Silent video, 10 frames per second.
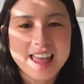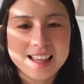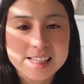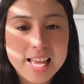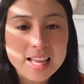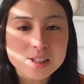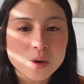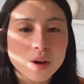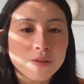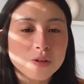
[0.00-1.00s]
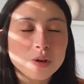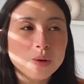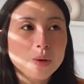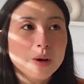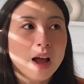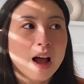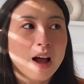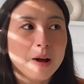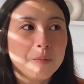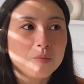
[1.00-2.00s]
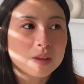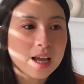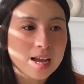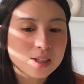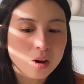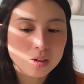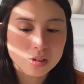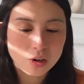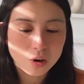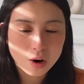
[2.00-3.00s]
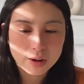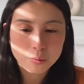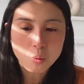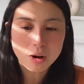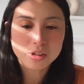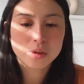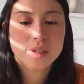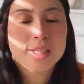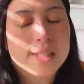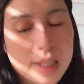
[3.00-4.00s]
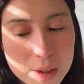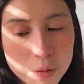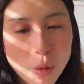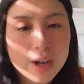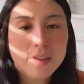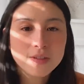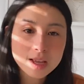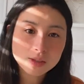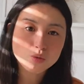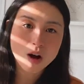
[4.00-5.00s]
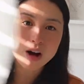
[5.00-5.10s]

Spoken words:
And yeah, so if you guys also want to receive one of these